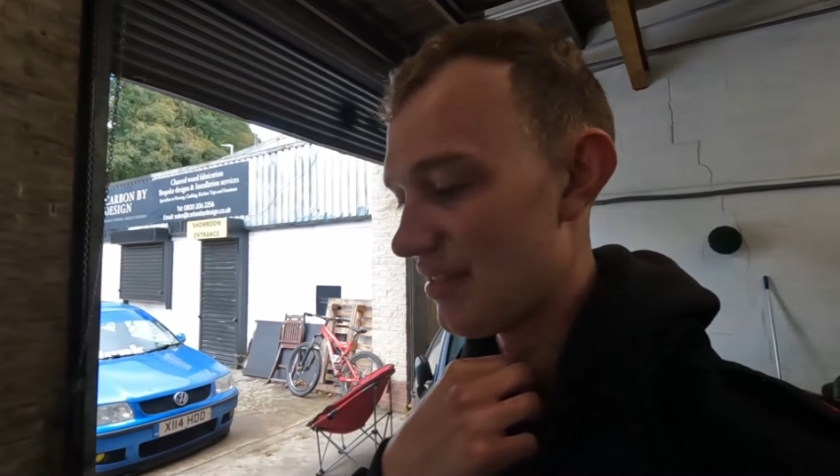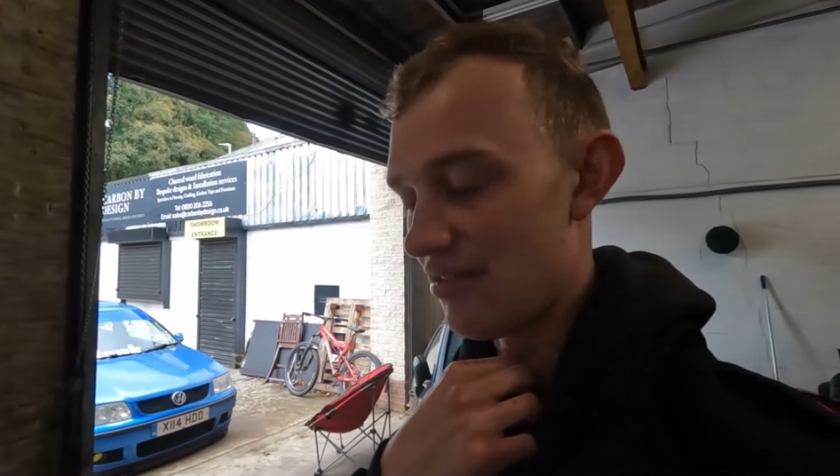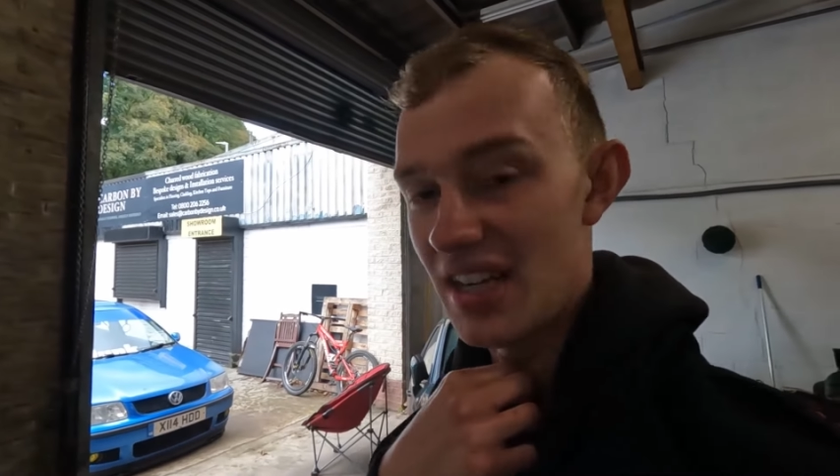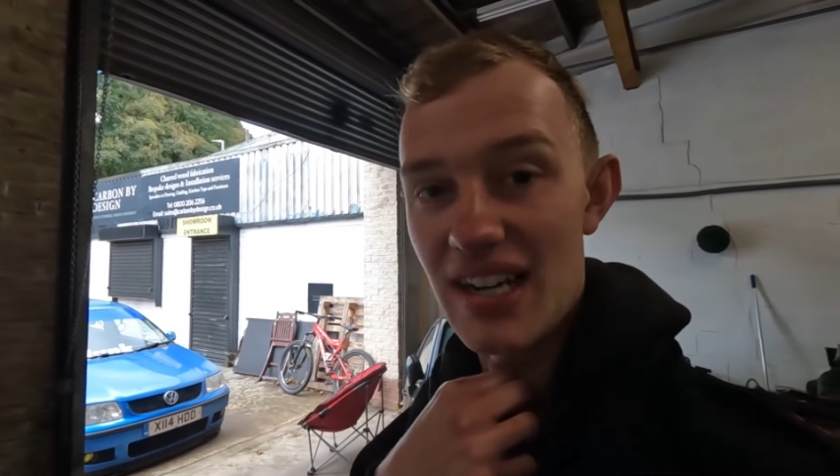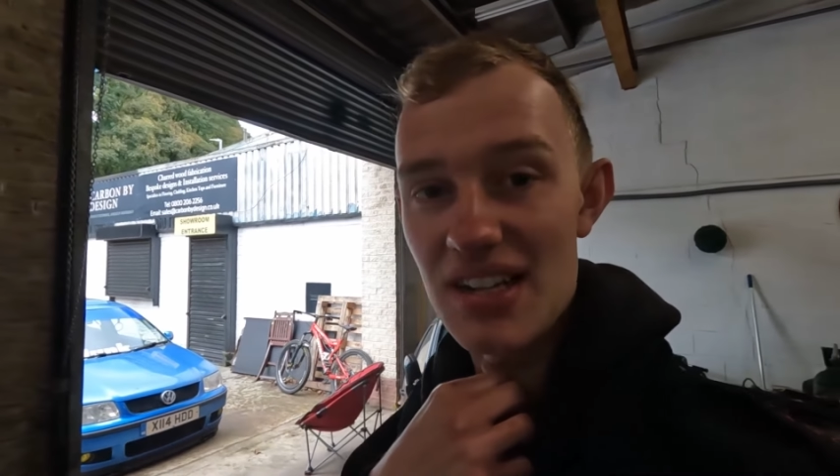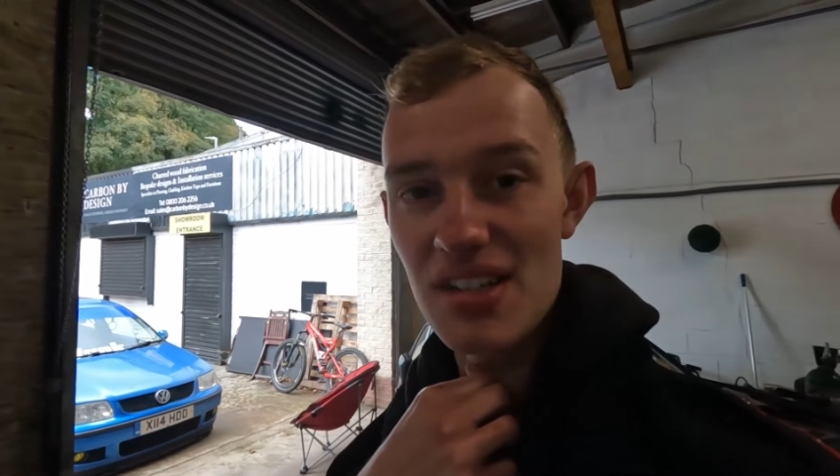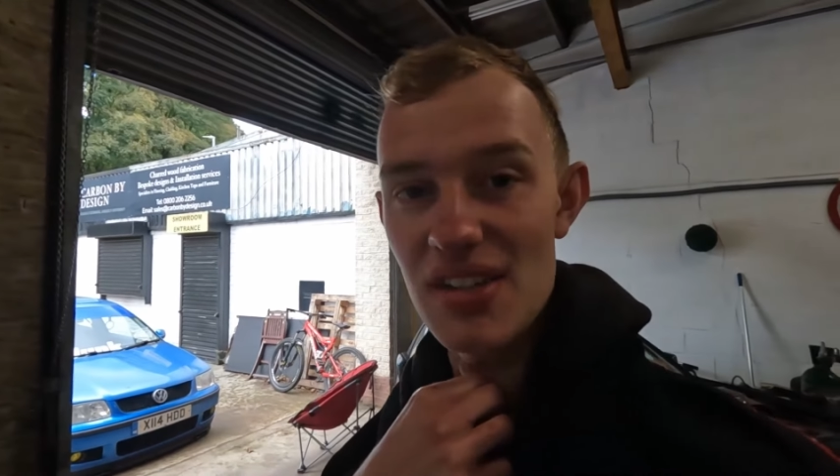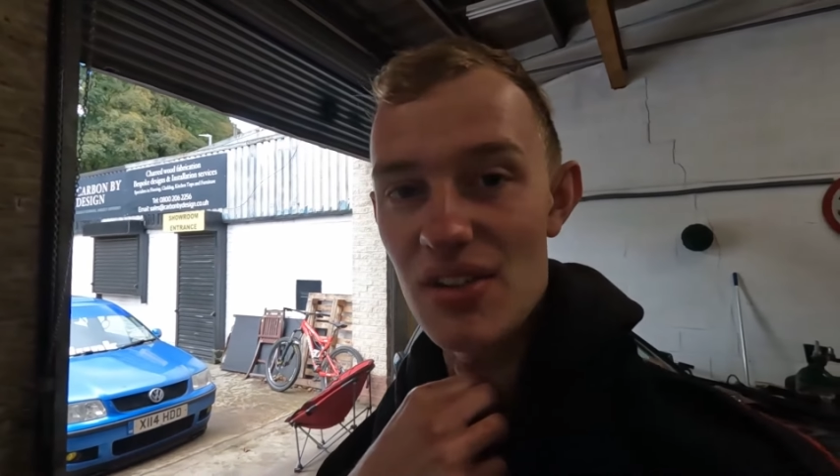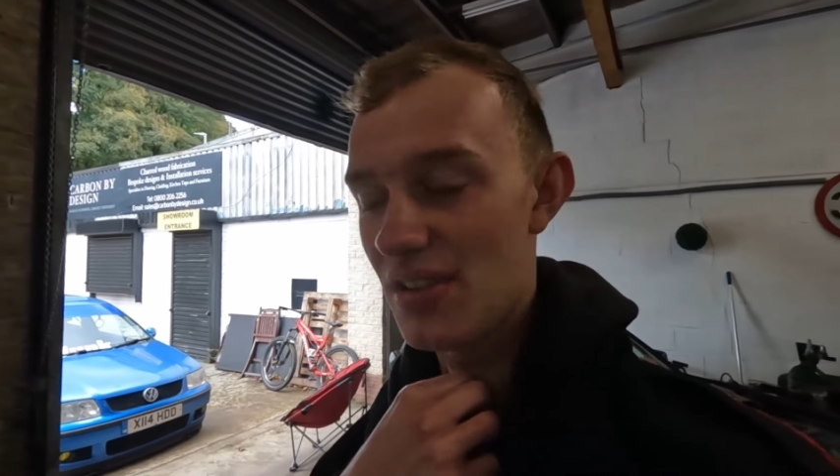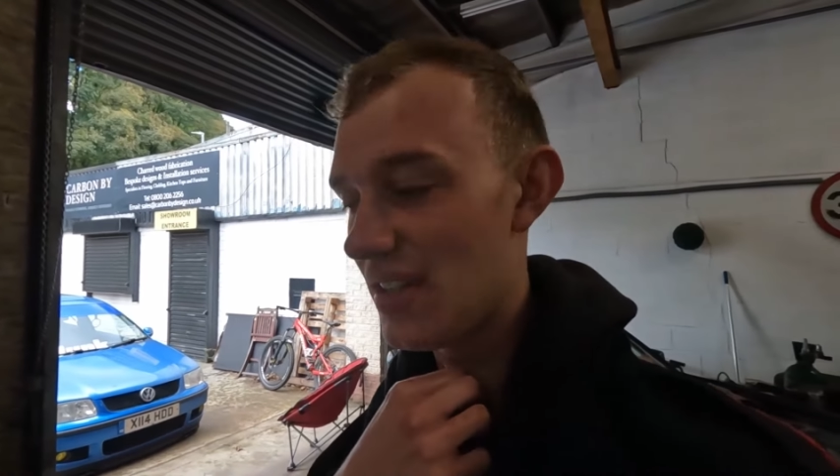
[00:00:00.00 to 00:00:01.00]

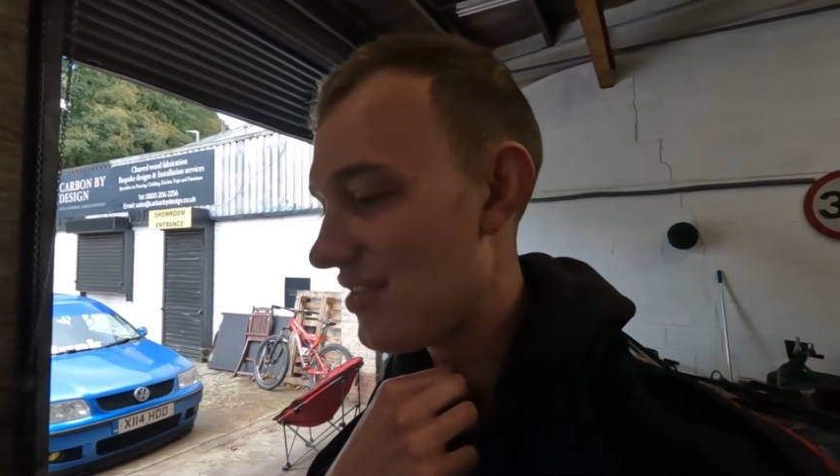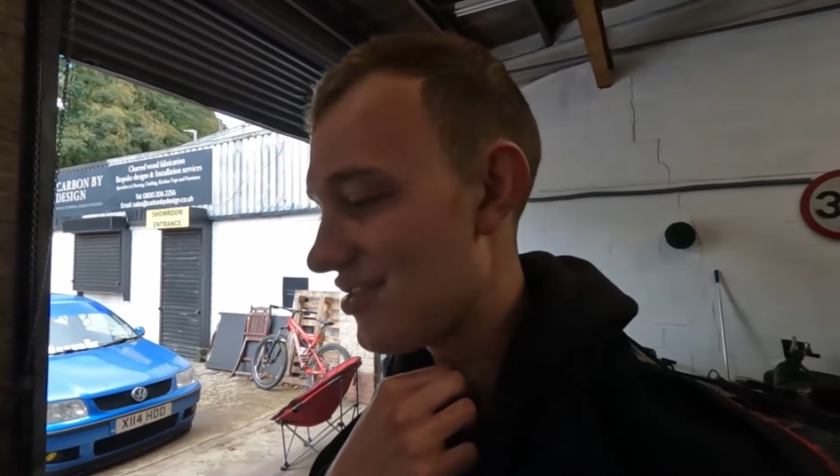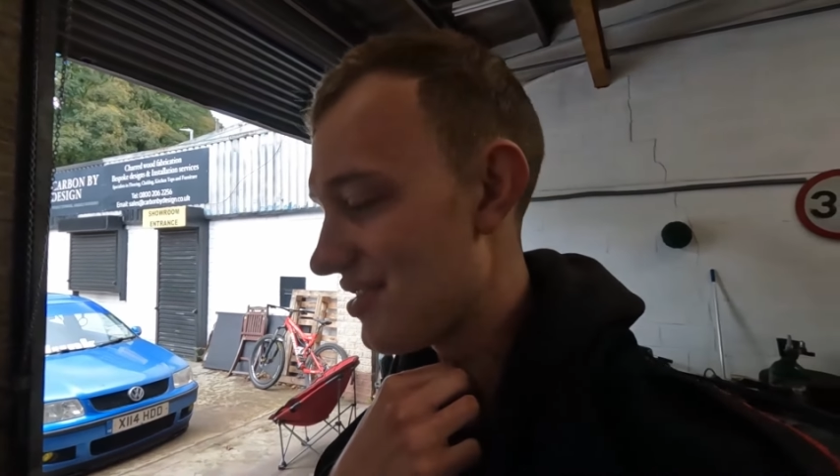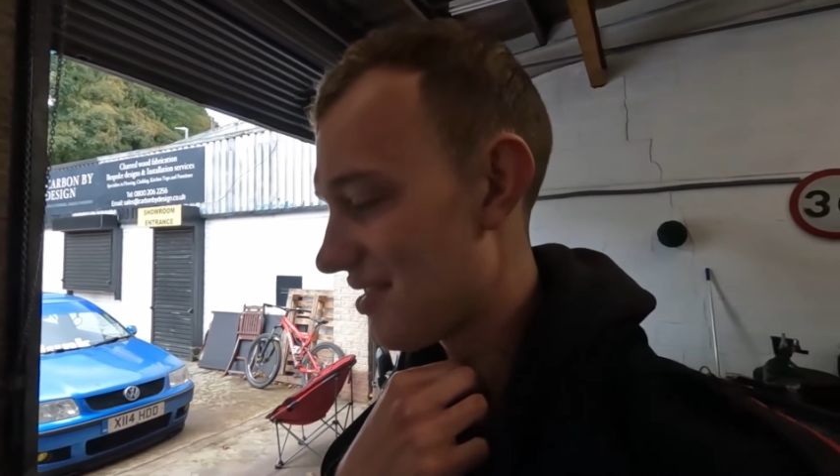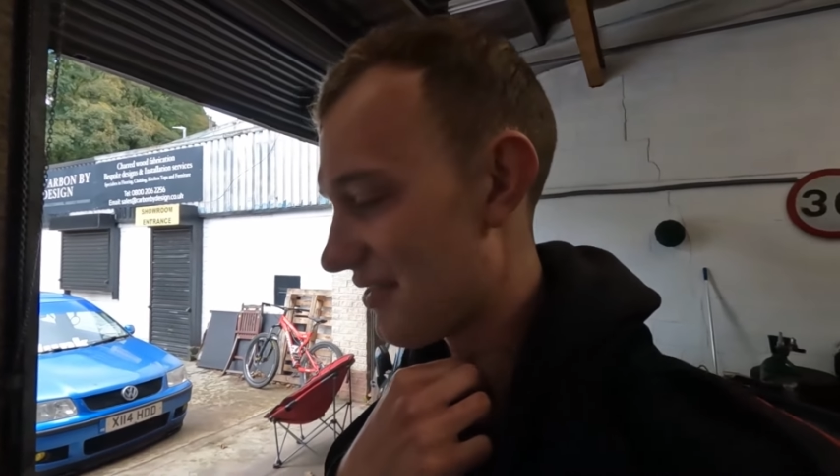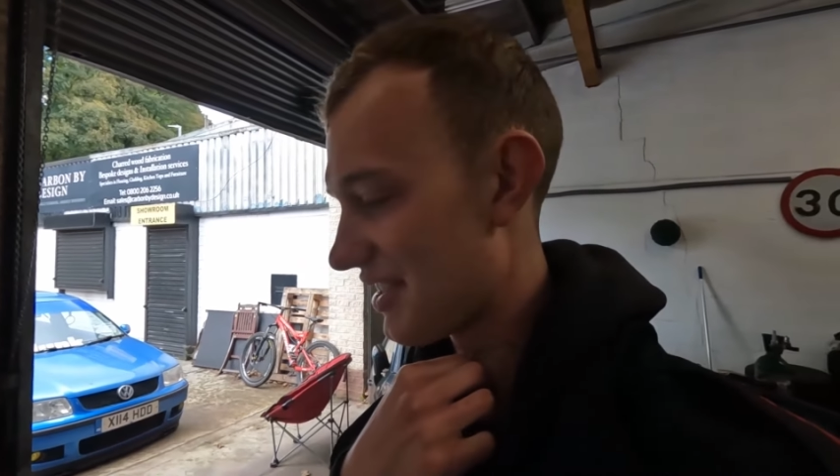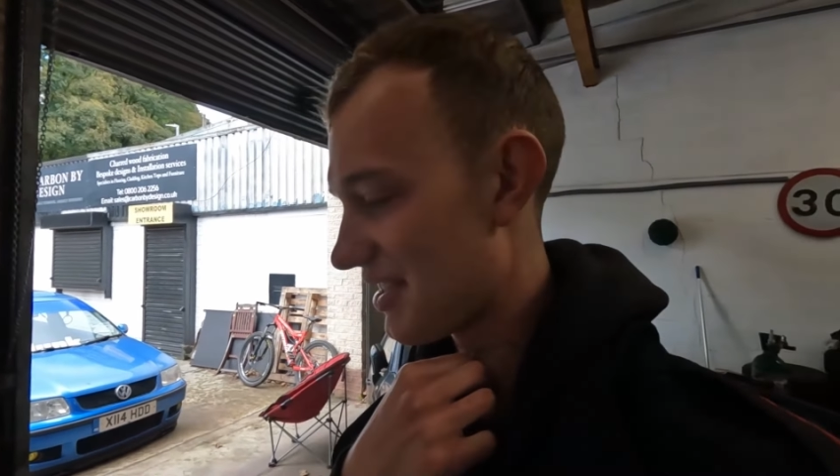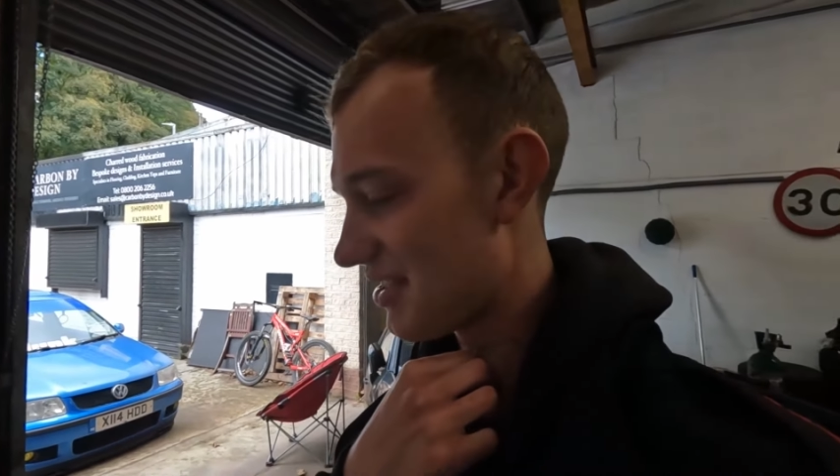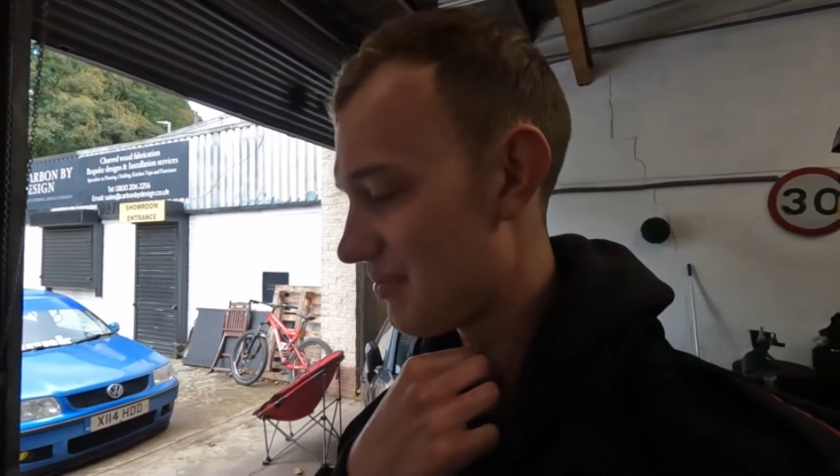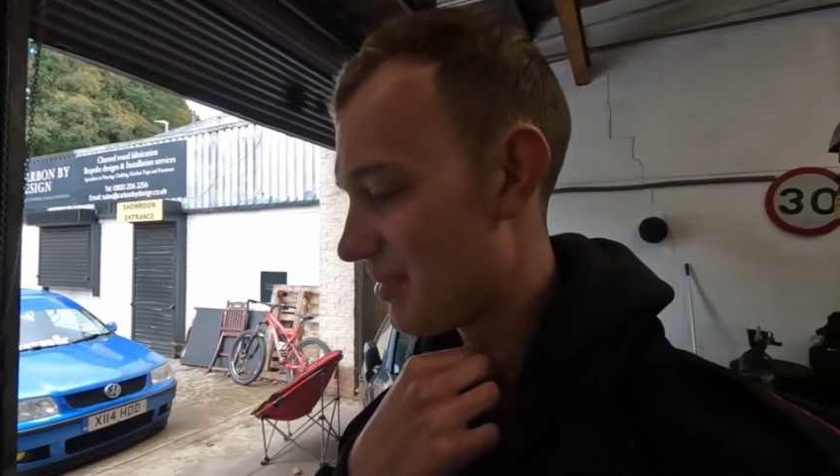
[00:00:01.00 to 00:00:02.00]
re-gasket the whole engine. I think that's the